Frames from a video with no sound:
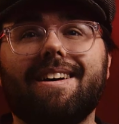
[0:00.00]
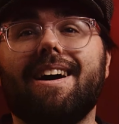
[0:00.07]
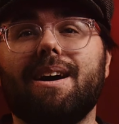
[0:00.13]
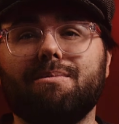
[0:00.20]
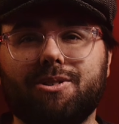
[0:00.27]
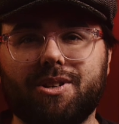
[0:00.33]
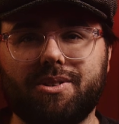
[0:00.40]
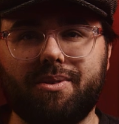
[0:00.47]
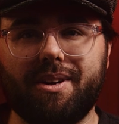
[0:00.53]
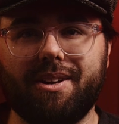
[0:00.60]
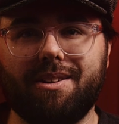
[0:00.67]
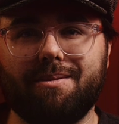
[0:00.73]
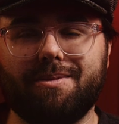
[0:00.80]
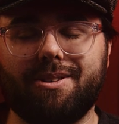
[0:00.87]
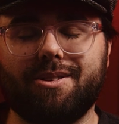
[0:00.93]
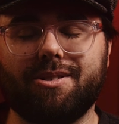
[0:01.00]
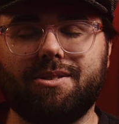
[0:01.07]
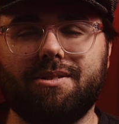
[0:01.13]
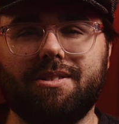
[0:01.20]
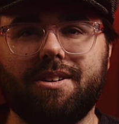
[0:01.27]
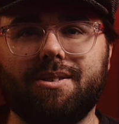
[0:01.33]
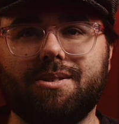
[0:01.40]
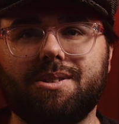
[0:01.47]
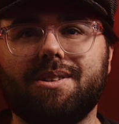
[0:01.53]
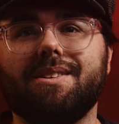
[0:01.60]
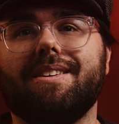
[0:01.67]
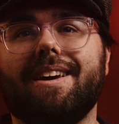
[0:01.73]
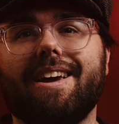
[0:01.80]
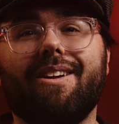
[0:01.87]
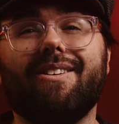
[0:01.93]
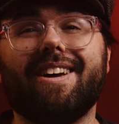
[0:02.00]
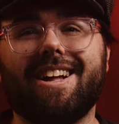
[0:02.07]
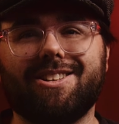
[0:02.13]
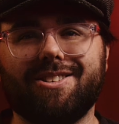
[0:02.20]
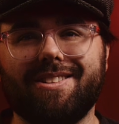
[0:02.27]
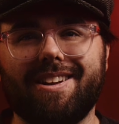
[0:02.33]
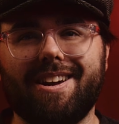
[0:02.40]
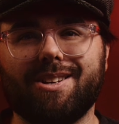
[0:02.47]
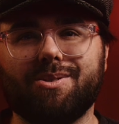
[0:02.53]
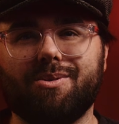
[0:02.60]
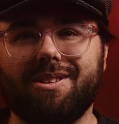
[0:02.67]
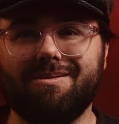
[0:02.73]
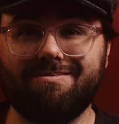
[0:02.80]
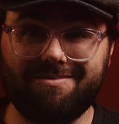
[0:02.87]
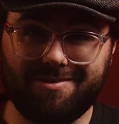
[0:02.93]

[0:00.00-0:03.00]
I'm Chris for Helium Turtle Studios, and I'll catch you in the next one.